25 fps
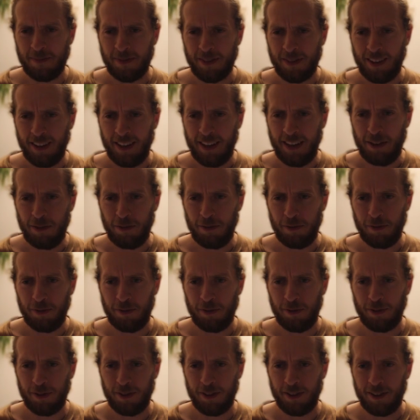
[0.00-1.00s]
if
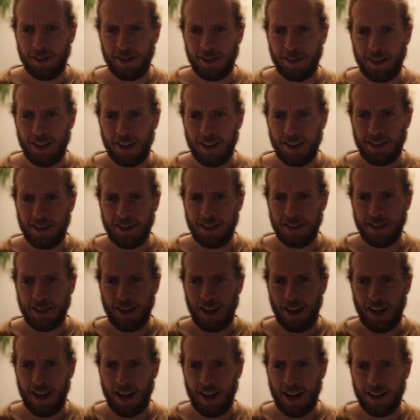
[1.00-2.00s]
there is
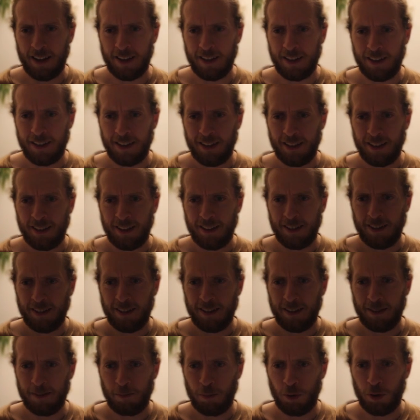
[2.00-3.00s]
a
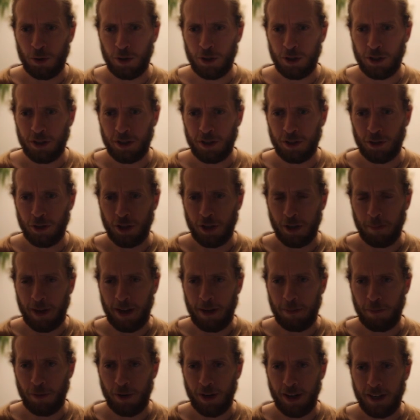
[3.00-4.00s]
push to the
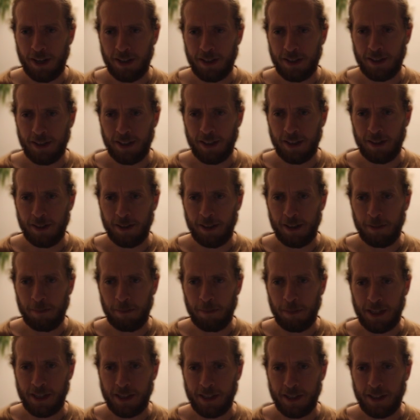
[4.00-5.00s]
main branch, then it
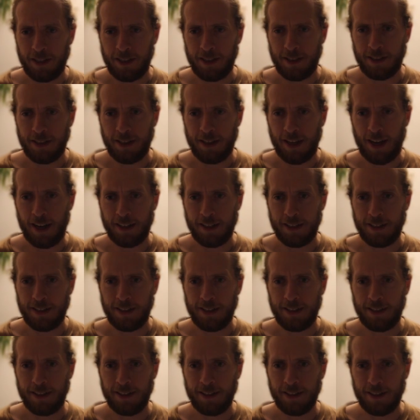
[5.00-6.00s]
basically
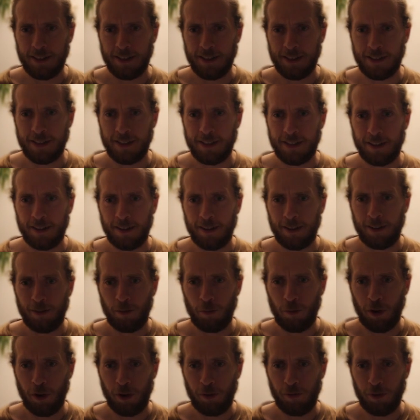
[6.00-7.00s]
starts this
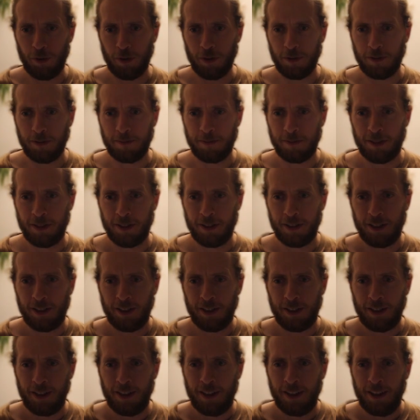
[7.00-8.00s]
workflow.
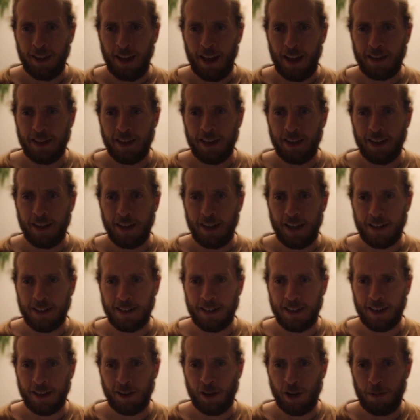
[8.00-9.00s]
And then it has
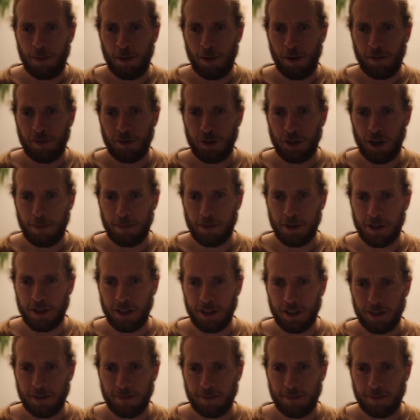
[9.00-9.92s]
a couple of jobs here.